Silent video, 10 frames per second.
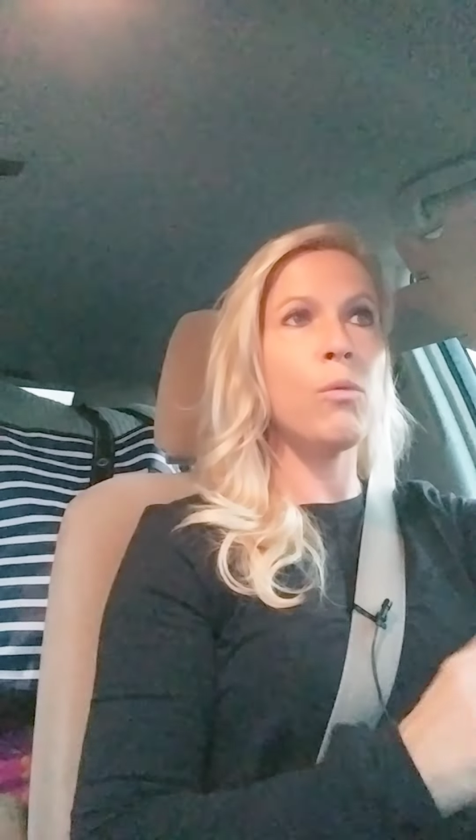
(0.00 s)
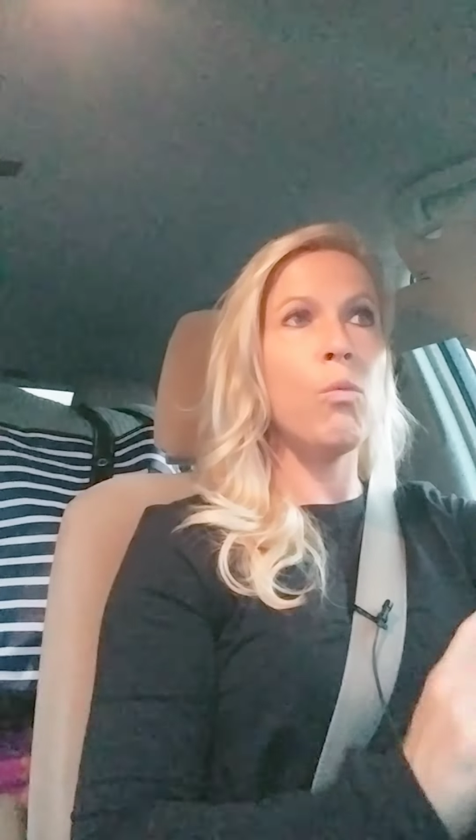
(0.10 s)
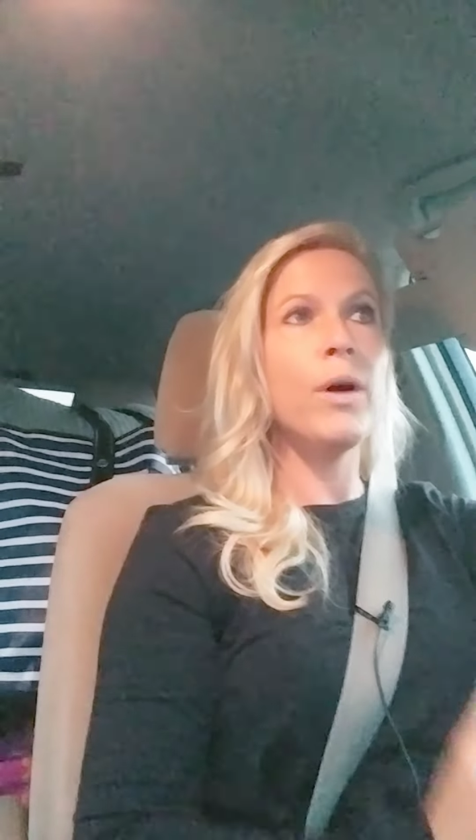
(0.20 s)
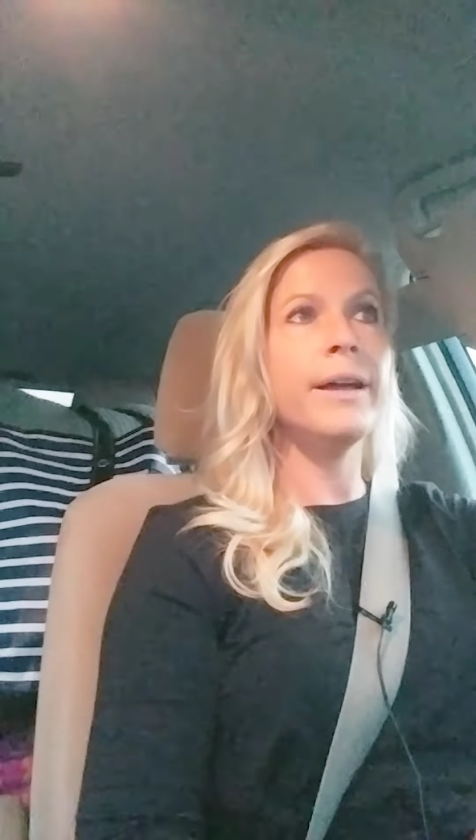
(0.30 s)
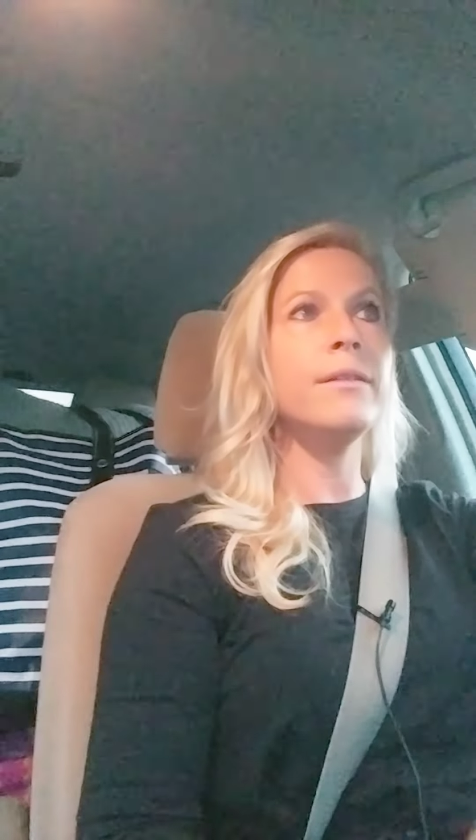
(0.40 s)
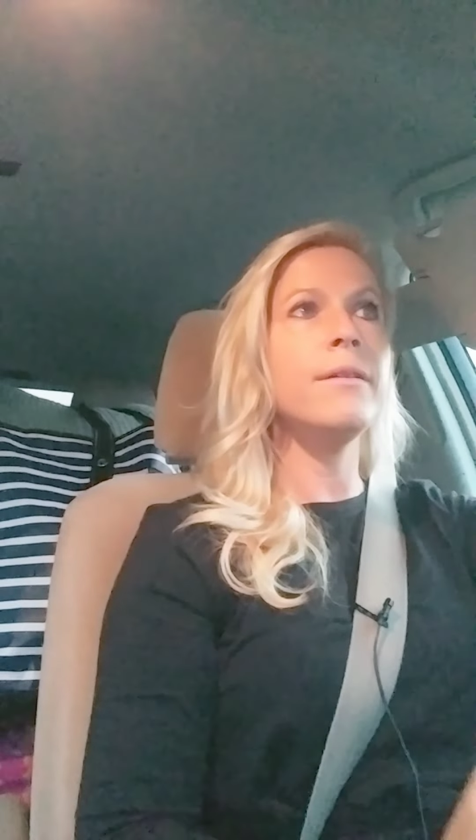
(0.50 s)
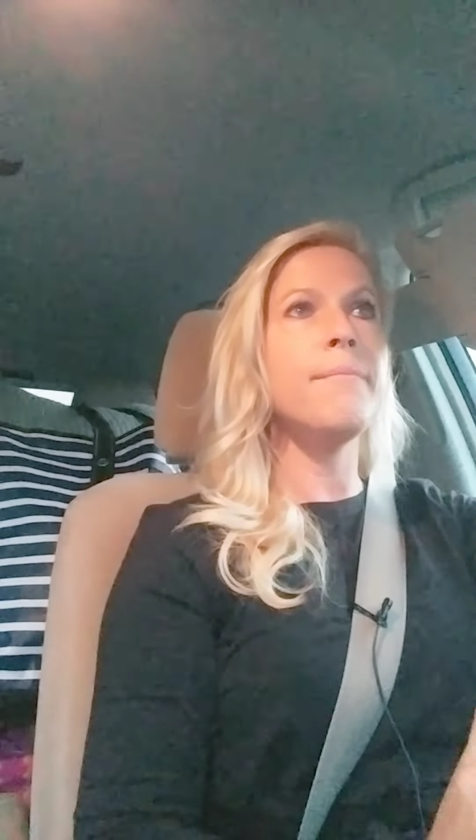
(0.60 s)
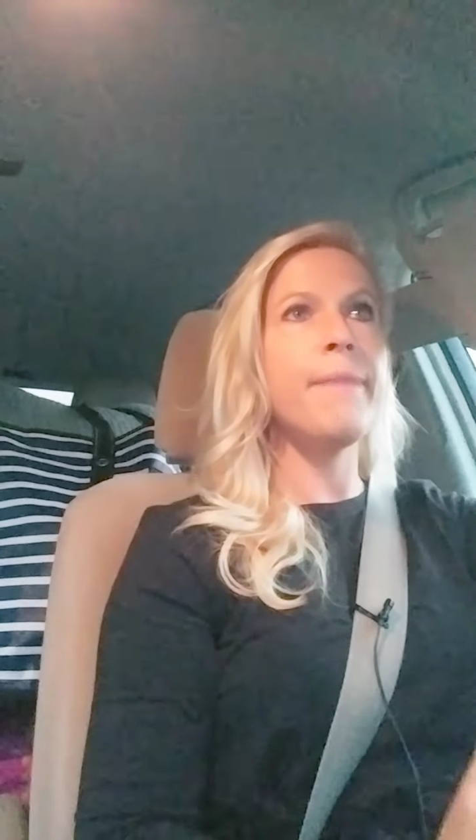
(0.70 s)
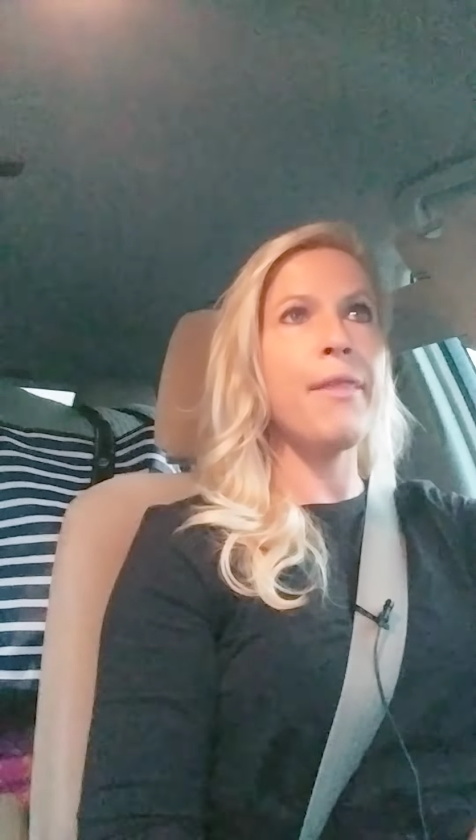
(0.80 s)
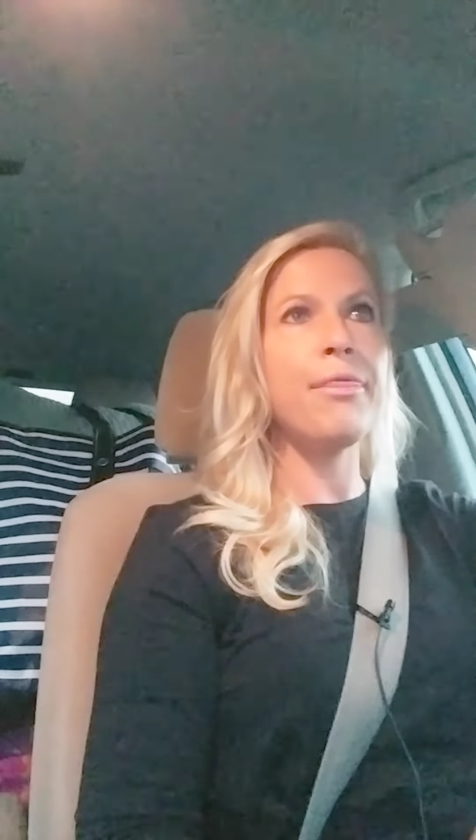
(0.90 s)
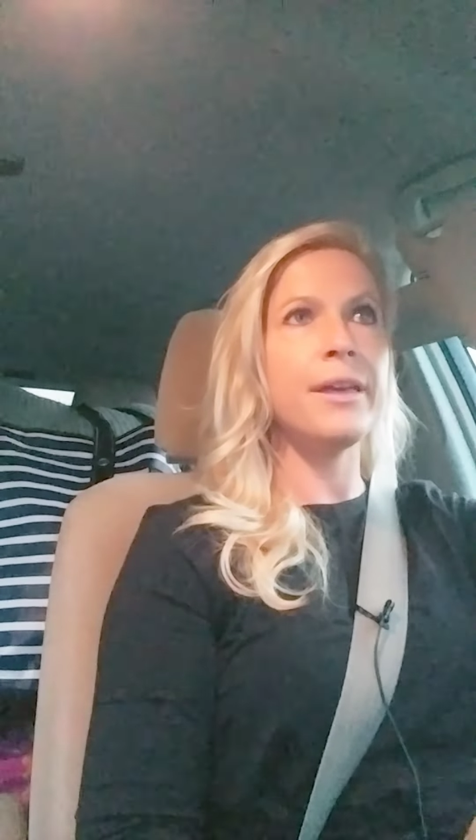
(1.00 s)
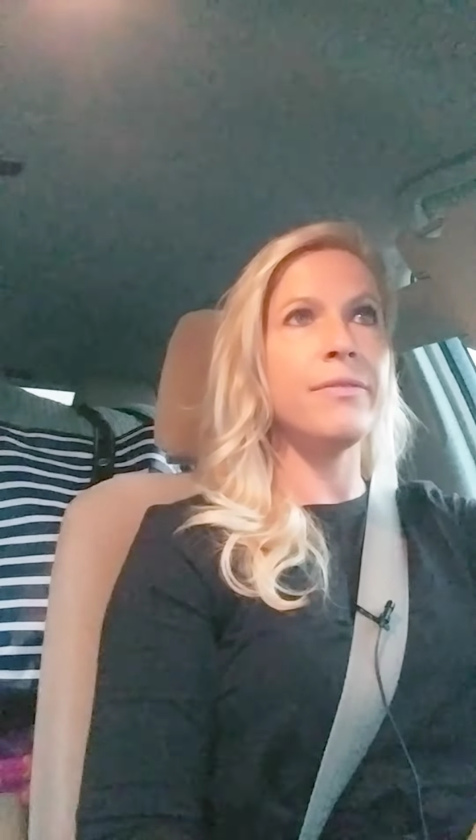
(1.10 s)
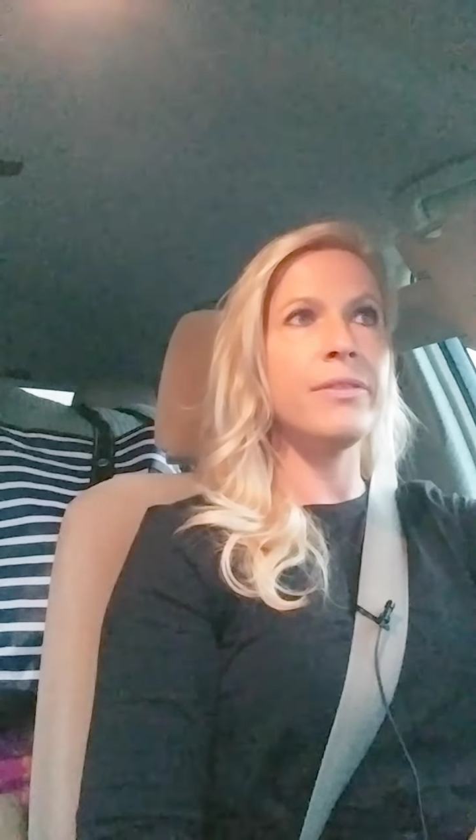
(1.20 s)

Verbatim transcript: one method,